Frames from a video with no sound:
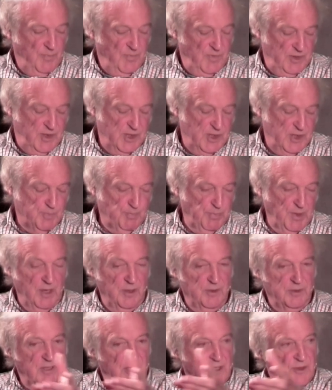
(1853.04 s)
this
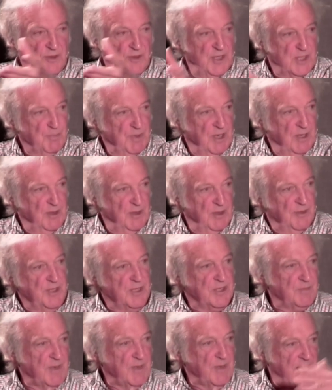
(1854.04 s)
plant and this plant,
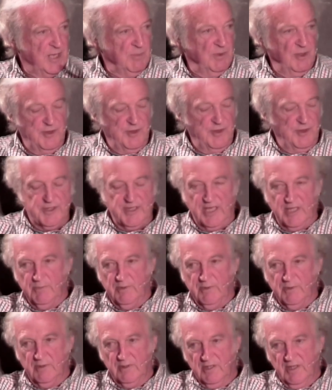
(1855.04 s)
this animal and this
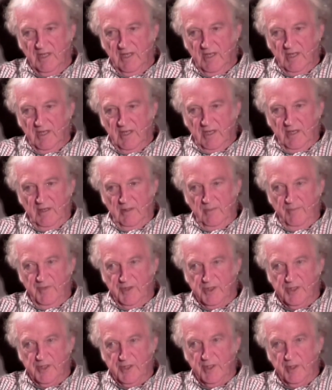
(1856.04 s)
animal.
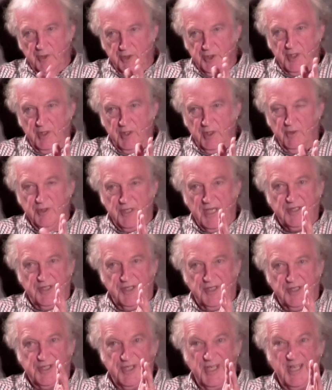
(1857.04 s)
So you can actually
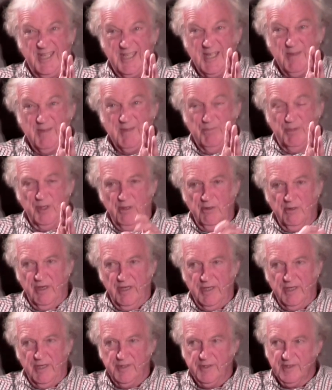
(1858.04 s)
see it in
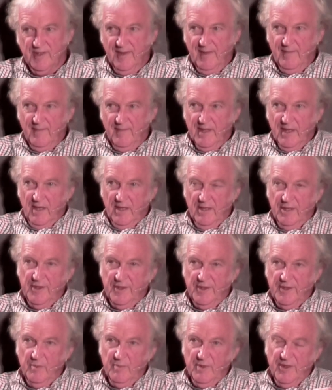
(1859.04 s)
progress. And I
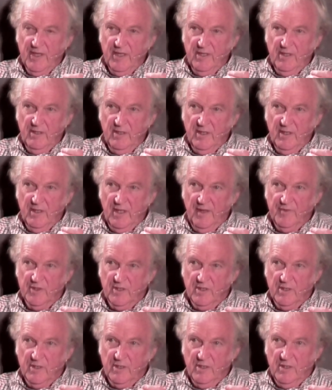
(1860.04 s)
think we then have to
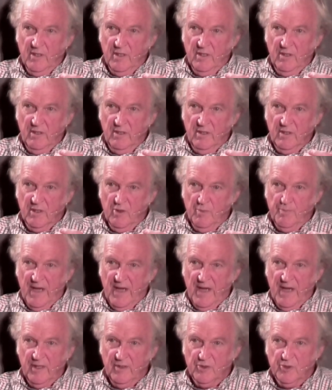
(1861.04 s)
go
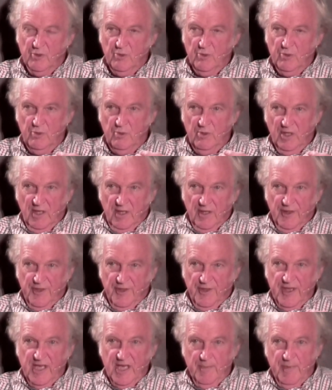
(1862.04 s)
back to
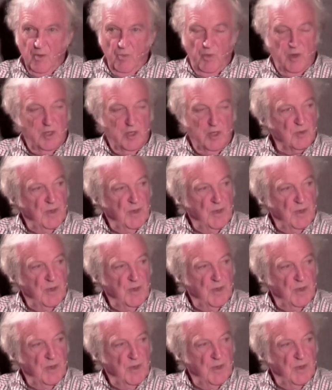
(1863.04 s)
thinking about what do our